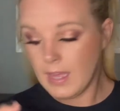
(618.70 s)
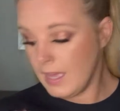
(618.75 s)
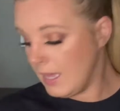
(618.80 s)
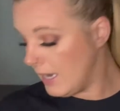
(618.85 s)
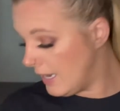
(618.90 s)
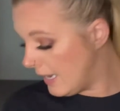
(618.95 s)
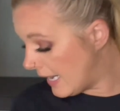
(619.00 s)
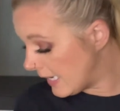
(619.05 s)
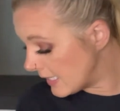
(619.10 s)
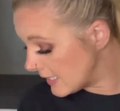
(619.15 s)

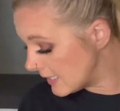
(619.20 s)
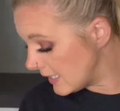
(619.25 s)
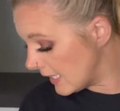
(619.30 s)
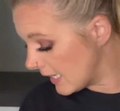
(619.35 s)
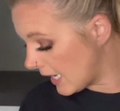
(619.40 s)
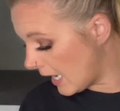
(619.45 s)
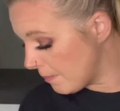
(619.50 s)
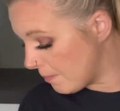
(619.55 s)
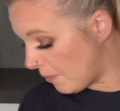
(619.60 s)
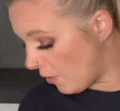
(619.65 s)
Next thing
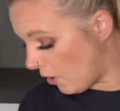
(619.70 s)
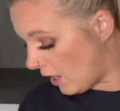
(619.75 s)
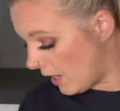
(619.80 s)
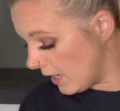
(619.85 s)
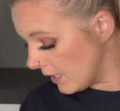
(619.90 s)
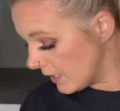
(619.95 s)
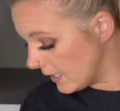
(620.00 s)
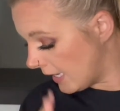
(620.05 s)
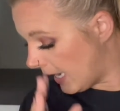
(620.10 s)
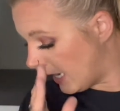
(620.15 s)
I
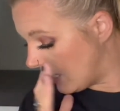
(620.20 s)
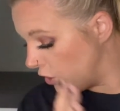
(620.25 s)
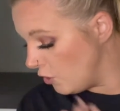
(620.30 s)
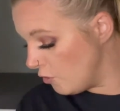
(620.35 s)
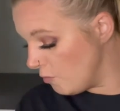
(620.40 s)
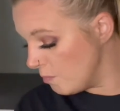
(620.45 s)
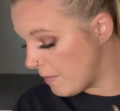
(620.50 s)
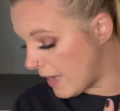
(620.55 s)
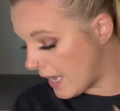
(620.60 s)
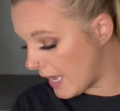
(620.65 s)
bought, and you
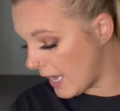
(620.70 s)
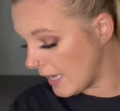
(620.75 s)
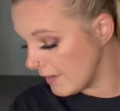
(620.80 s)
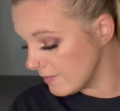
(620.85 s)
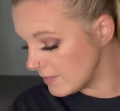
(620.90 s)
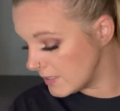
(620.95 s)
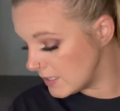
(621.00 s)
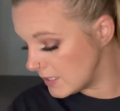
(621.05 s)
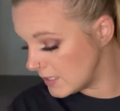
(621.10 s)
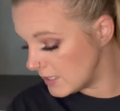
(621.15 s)
may have
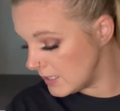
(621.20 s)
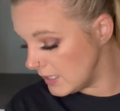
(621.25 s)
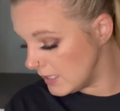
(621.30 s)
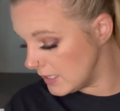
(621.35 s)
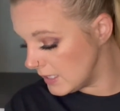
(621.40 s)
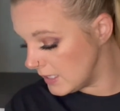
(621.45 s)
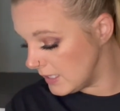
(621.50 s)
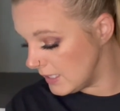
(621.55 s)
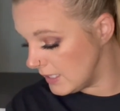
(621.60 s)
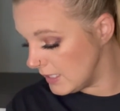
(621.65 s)
seen
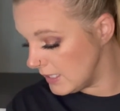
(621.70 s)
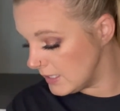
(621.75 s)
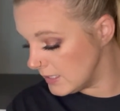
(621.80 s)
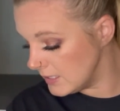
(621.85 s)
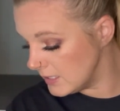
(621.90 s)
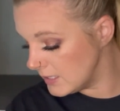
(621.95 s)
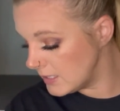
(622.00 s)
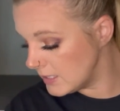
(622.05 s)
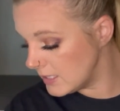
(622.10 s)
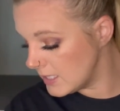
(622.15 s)

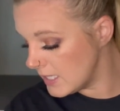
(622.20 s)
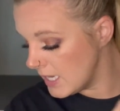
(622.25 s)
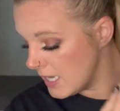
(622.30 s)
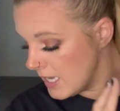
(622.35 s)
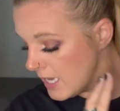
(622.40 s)
these